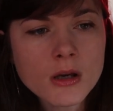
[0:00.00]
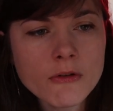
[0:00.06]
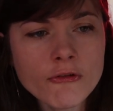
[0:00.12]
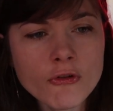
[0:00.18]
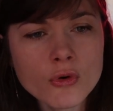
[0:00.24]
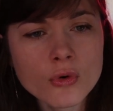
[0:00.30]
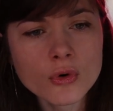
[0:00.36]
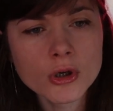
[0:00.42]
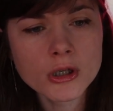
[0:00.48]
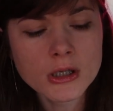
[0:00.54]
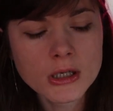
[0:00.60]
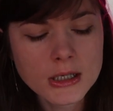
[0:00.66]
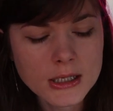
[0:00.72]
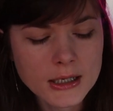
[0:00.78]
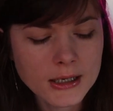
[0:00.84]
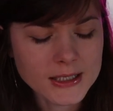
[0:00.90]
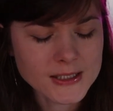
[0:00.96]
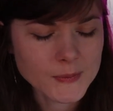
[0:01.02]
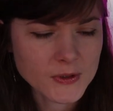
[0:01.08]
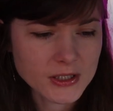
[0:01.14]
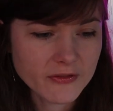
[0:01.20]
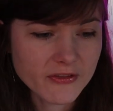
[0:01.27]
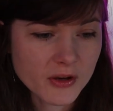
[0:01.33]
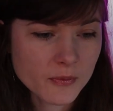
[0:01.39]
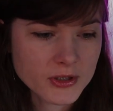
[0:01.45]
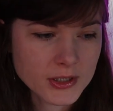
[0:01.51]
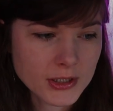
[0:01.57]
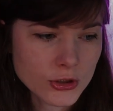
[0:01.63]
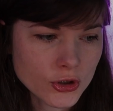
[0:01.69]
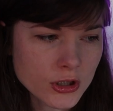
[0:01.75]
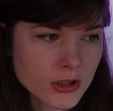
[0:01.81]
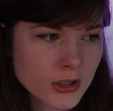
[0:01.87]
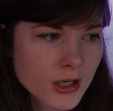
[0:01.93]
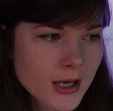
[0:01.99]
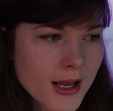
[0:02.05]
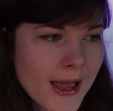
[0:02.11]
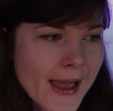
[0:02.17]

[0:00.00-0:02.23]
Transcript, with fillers: for a specific position.